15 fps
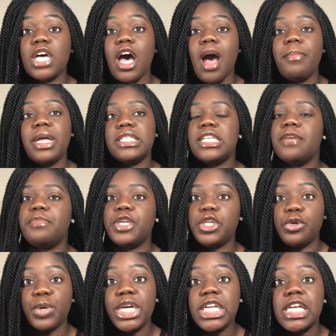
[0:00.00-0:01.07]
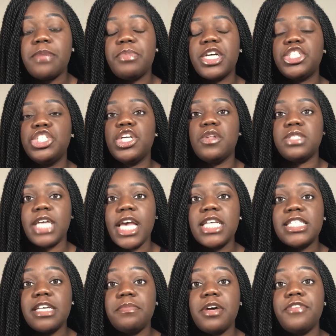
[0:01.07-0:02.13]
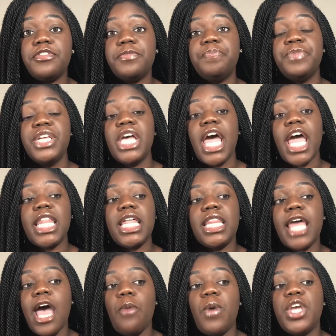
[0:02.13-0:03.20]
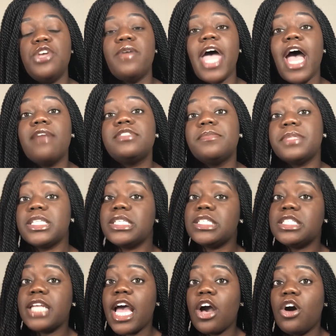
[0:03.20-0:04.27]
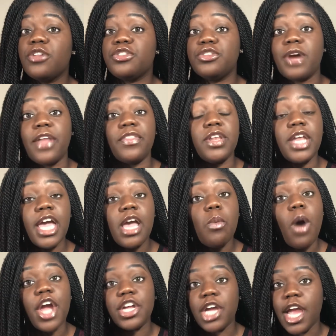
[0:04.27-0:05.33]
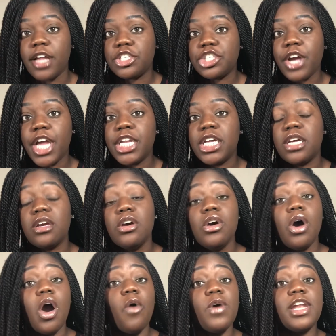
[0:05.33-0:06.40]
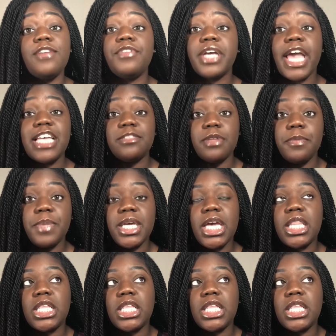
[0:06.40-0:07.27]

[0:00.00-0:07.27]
I'm not saying be greedy, but take some of them, and then that way you have something to snack on throughout the day while you're at training or whatever the case may be.